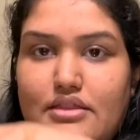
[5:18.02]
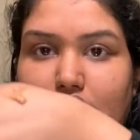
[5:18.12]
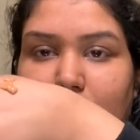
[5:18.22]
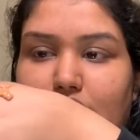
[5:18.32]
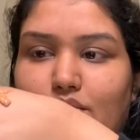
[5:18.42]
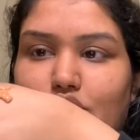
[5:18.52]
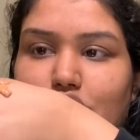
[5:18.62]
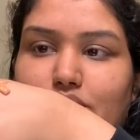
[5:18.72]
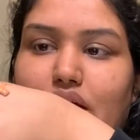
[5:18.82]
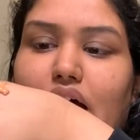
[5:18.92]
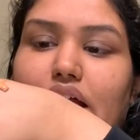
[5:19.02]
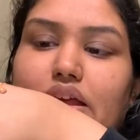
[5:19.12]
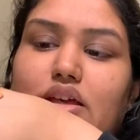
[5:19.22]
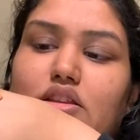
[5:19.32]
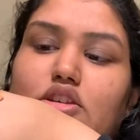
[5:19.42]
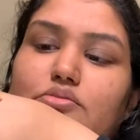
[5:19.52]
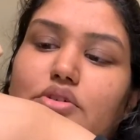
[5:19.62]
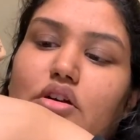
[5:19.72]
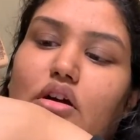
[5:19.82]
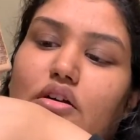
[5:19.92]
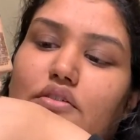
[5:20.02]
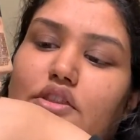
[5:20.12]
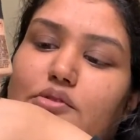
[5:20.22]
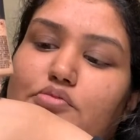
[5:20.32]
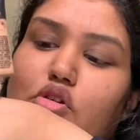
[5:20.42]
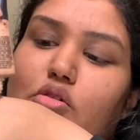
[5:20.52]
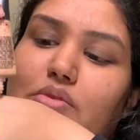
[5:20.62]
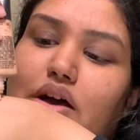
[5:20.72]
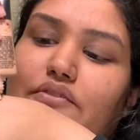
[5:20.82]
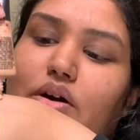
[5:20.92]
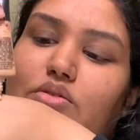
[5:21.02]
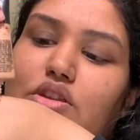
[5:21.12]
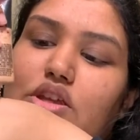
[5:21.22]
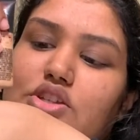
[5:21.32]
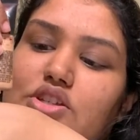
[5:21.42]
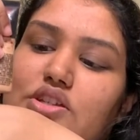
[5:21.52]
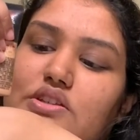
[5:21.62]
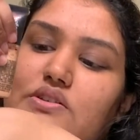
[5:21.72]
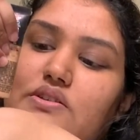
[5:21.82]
then I'm going to be adding a little bit of the Pro Matte foundation.